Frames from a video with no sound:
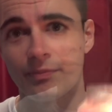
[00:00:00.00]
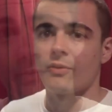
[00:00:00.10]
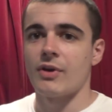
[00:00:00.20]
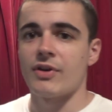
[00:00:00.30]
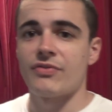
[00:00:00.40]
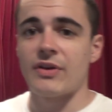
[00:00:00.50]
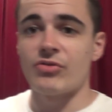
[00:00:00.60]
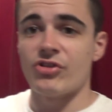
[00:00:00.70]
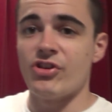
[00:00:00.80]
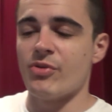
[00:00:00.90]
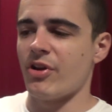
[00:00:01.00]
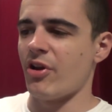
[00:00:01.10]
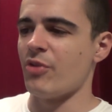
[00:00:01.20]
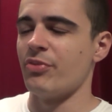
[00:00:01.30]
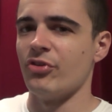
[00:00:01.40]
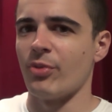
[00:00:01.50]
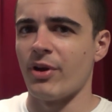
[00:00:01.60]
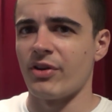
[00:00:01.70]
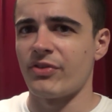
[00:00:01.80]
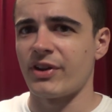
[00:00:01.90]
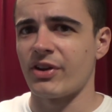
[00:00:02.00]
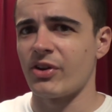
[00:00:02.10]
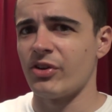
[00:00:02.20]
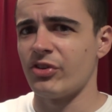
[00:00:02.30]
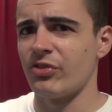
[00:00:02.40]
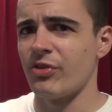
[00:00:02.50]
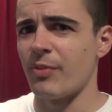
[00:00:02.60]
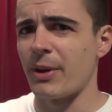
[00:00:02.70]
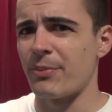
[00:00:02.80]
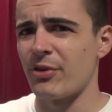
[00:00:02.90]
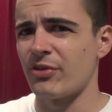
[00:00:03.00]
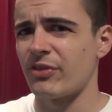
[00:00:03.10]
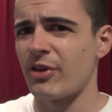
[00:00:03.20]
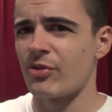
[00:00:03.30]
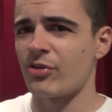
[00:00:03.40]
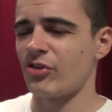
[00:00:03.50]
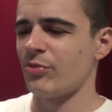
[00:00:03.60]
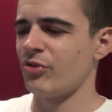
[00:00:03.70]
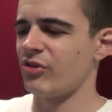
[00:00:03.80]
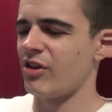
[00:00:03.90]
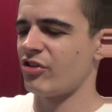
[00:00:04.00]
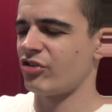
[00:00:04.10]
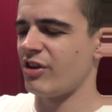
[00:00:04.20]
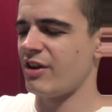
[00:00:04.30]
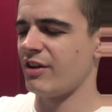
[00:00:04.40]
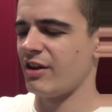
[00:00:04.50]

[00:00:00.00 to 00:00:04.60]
Well, I found a new and unopened one. I think I got this for my birthday or Christmas last year,